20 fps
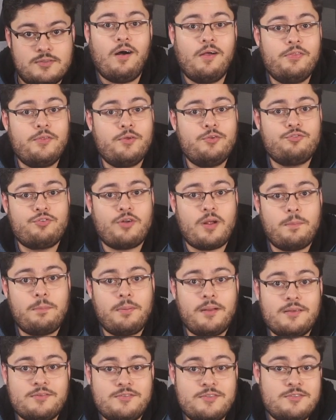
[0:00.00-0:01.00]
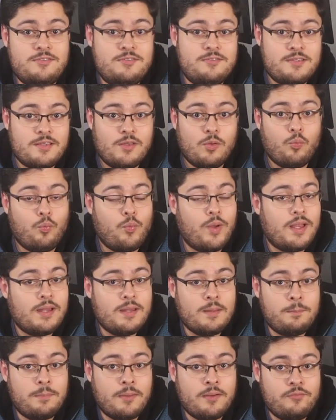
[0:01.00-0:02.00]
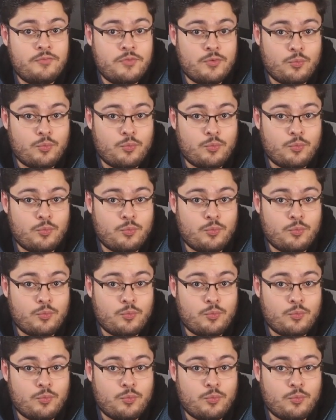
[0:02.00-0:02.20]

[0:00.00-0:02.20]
Although Dropbox is still well above